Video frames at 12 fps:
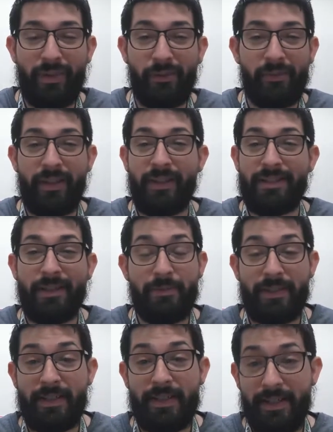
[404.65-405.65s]
buildings. It
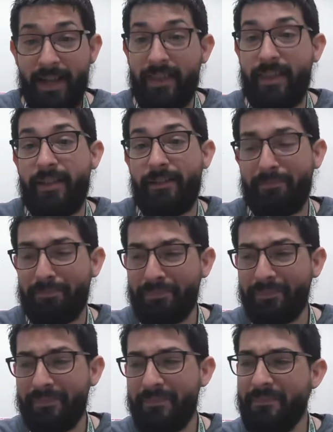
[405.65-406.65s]
was nothing.
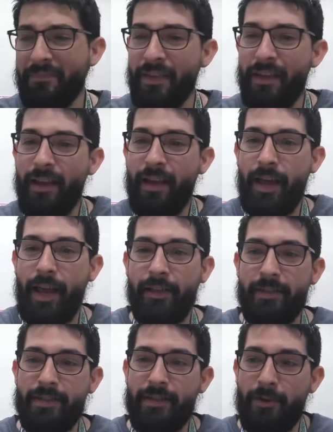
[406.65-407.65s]

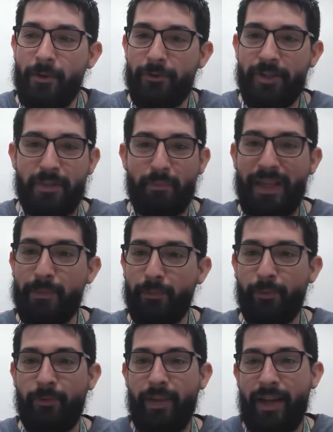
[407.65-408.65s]
And so just
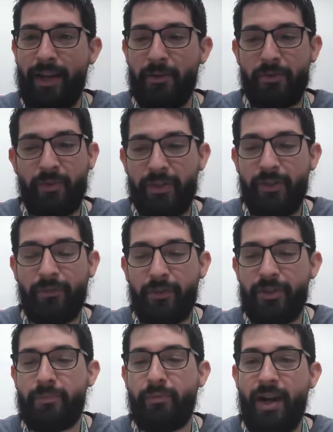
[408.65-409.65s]
people. And I was one of the
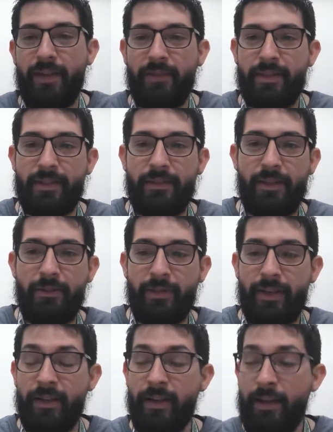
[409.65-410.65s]
first privates in the
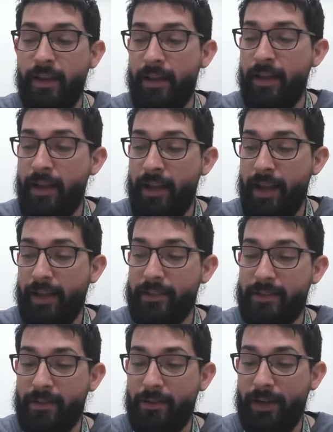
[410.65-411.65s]
unit. And
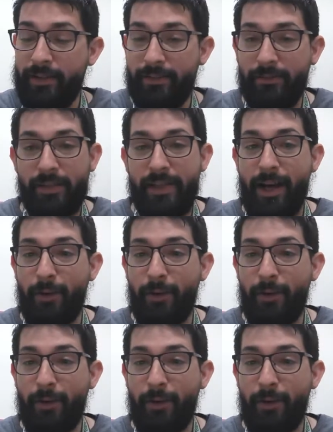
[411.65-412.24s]
so I literally